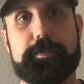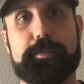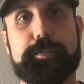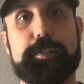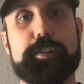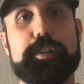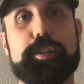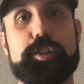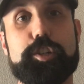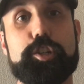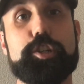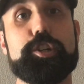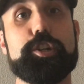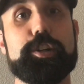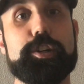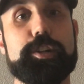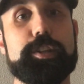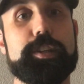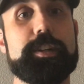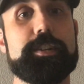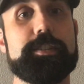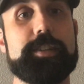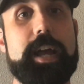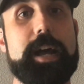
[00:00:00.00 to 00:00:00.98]
For sure,
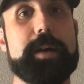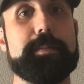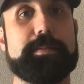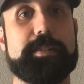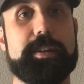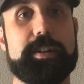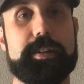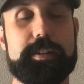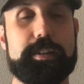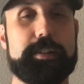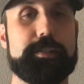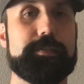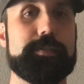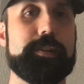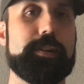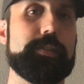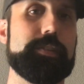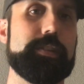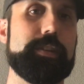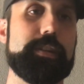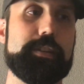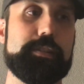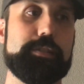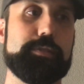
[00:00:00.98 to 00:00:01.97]
there's apps on your phone
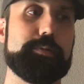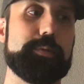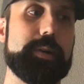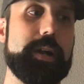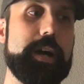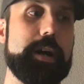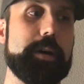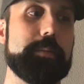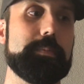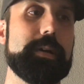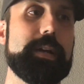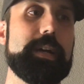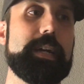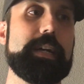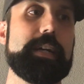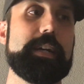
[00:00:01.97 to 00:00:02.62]
that use Realm.